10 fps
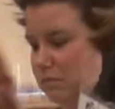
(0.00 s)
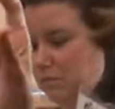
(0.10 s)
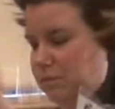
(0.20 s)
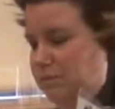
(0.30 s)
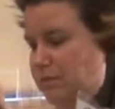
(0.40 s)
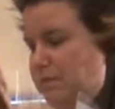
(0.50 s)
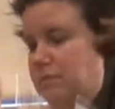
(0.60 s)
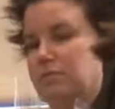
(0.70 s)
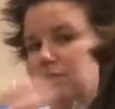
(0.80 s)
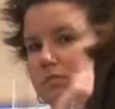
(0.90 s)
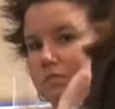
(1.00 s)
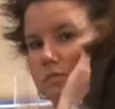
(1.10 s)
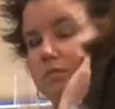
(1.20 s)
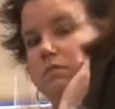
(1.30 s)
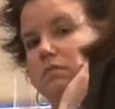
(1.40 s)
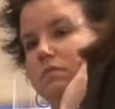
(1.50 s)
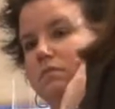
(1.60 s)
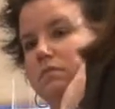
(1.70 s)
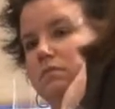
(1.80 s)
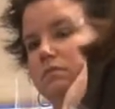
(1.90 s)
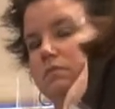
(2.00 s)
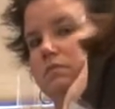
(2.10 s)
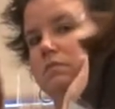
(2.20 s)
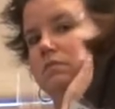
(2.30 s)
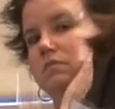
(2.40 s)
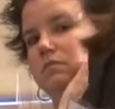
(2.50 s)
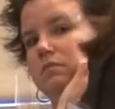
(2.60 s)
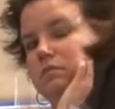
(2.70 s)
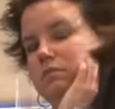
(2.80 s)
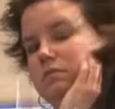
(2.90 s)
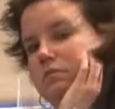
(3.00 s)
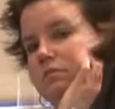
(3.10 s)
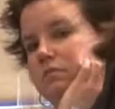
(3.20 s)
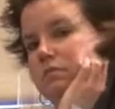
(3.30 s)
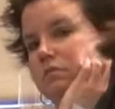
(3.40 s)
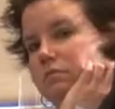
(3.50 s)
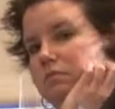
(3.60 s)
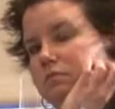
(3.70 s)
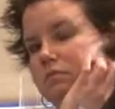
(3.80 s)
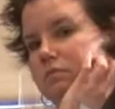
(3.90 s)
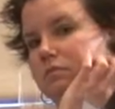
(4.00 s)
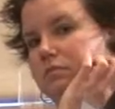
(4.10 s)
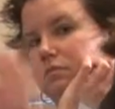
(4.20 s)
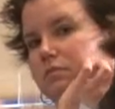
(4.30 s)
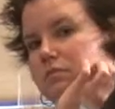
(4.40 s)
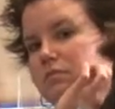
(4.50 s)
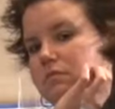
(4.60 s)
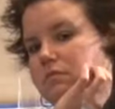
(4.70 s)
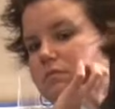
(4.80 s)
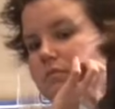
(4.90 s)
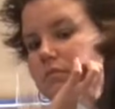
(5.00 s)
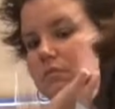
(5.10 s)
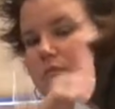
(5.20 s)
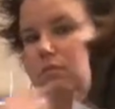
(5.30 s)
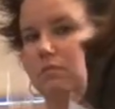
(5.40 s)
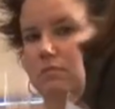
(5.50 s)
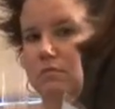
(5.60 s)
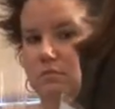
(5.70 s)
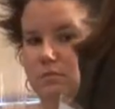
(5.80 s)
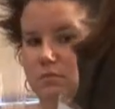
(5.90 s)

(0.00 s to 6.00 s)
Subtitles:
The person shown says nothing.